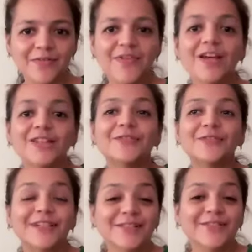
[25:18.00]
we are the
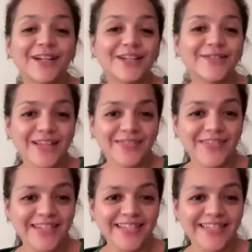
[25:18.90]
first one to
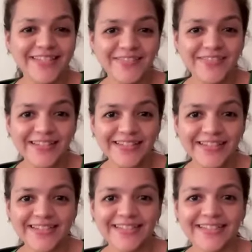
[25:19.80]
experience and feel
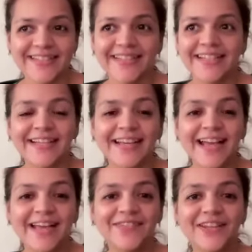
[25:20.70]
it.
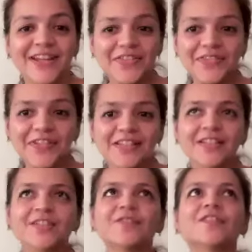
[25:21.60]
And when I feel
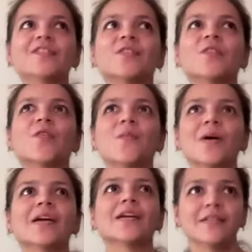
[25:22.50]
the difference, oh
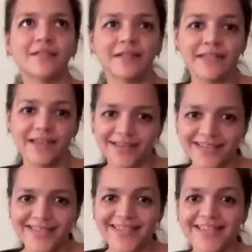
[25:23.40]
my God,
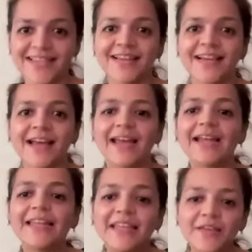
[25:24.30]
yes,
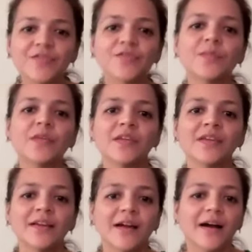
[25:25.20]
it gives
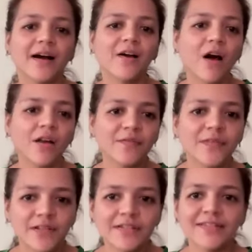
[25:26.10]
me a
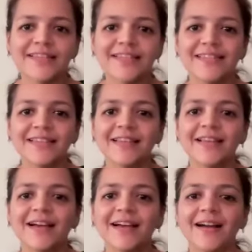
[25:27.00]
confidence,
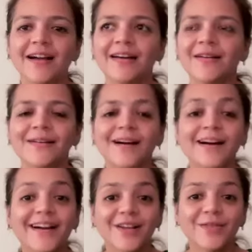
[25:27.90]

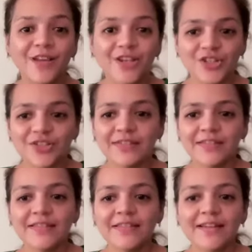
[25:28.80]
a
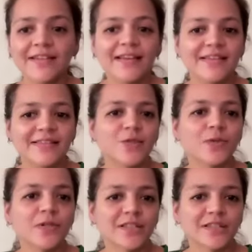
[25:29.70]
conviction that yes, this
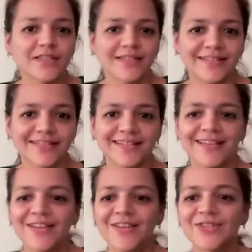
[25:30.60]
works.
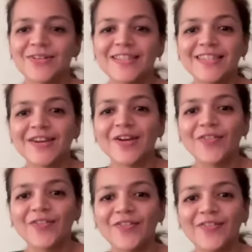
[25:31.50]
So instead
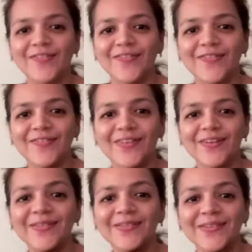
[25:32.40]
of, you
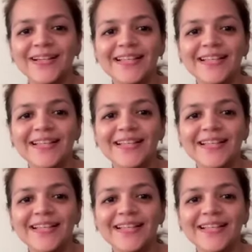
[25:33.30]
know,